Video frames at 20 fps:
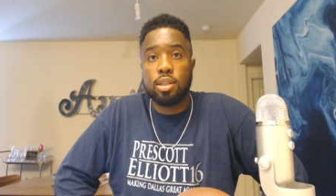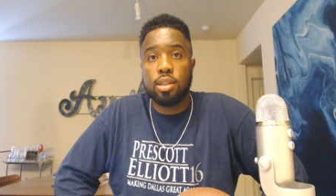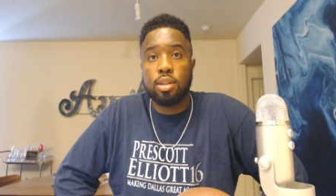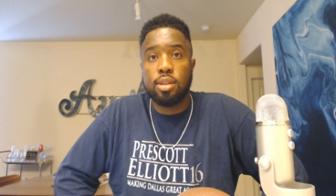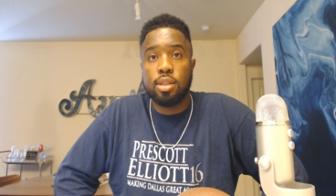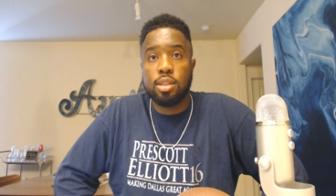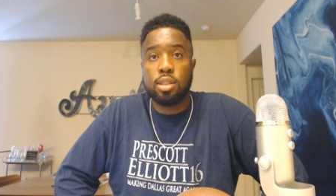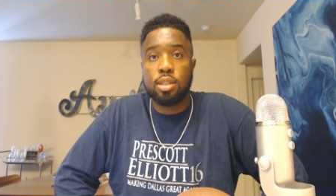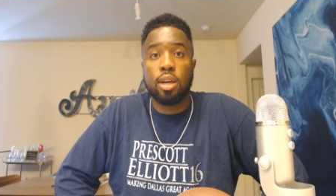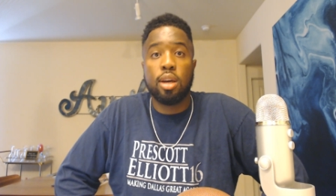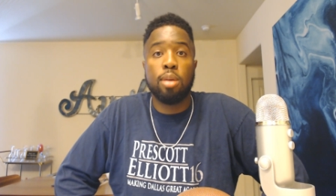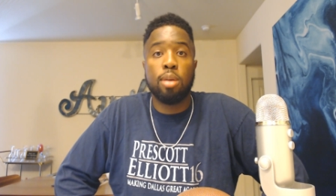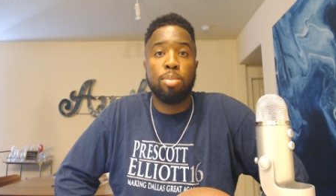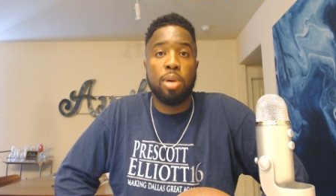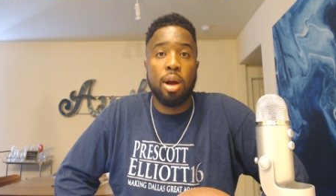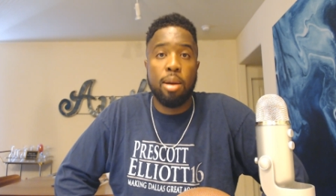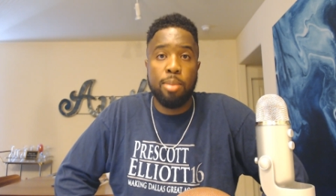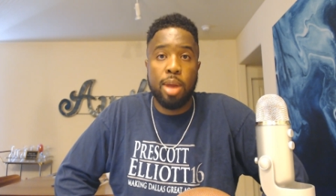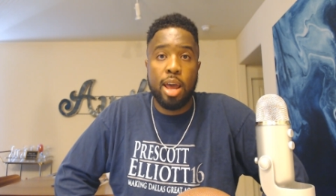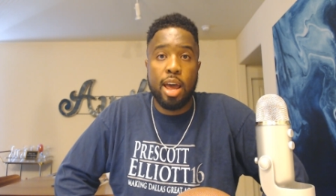This is a good
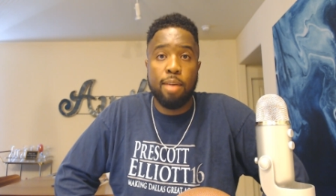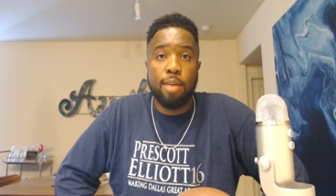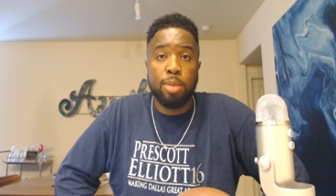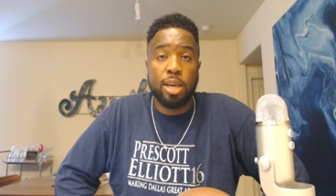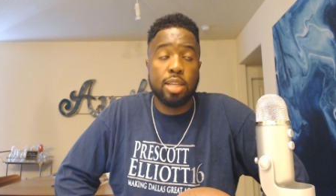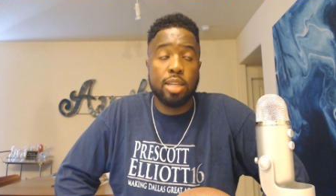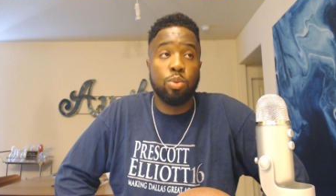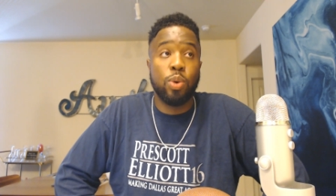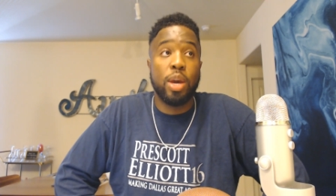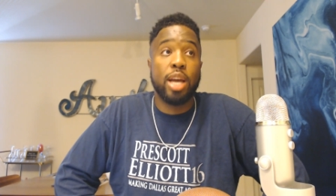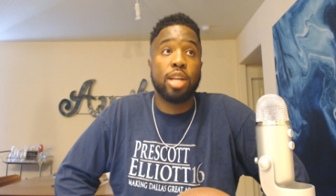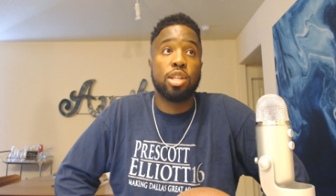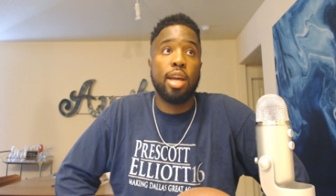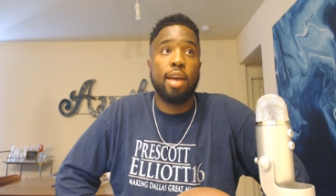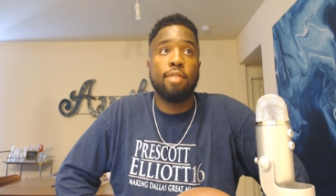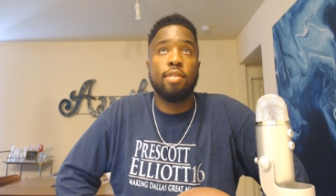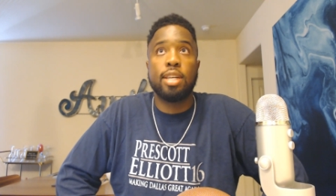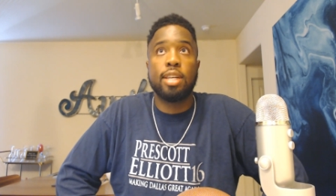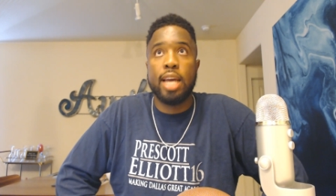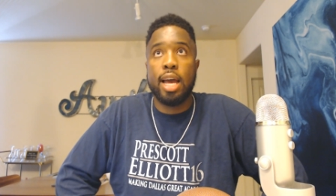problem to have because we actually have the
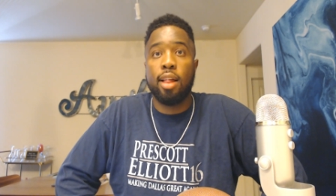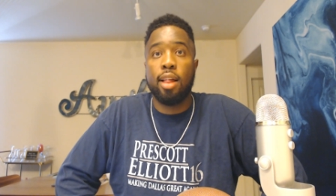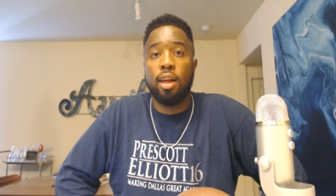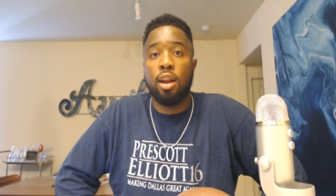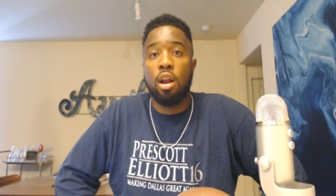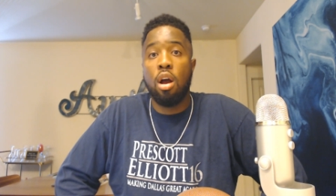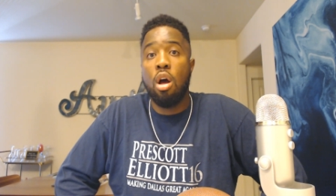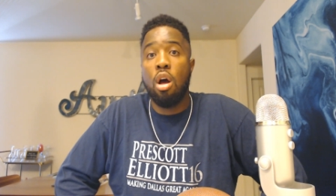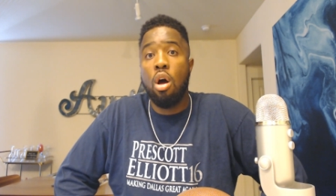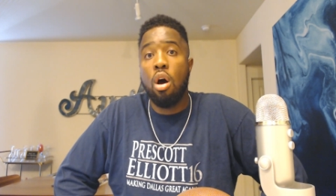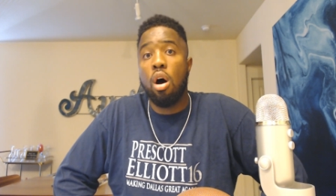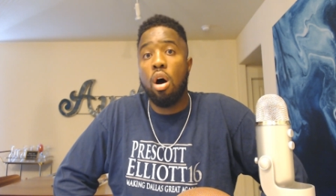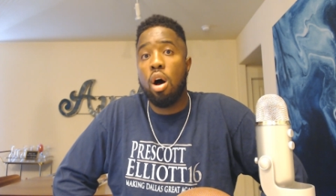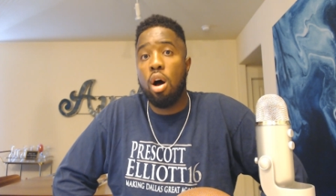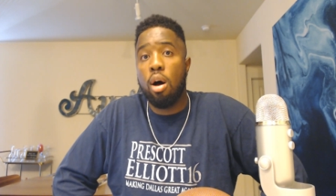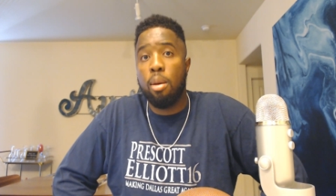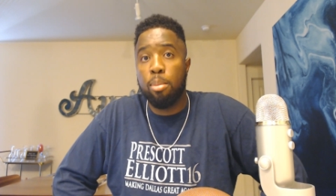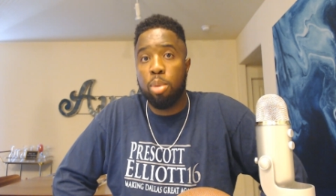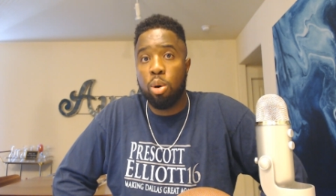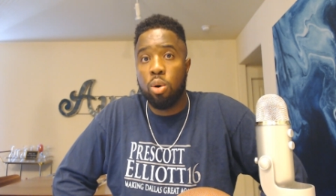talent
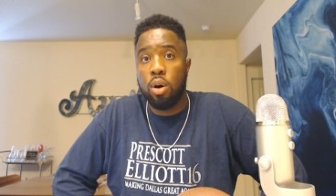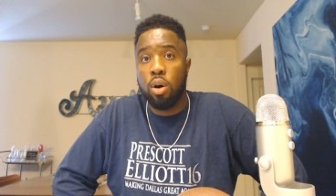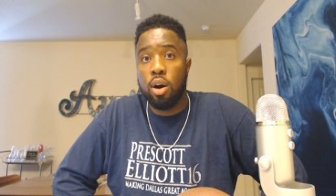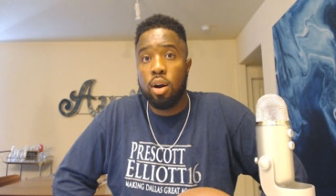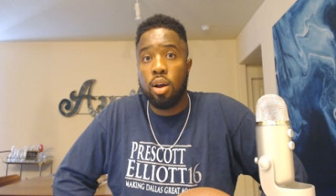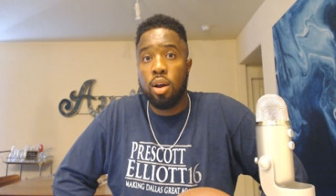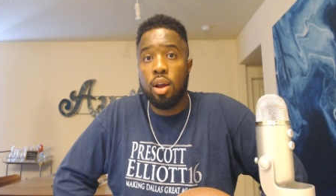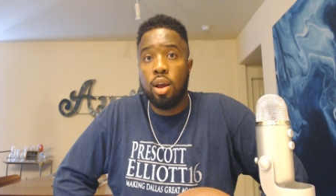on board,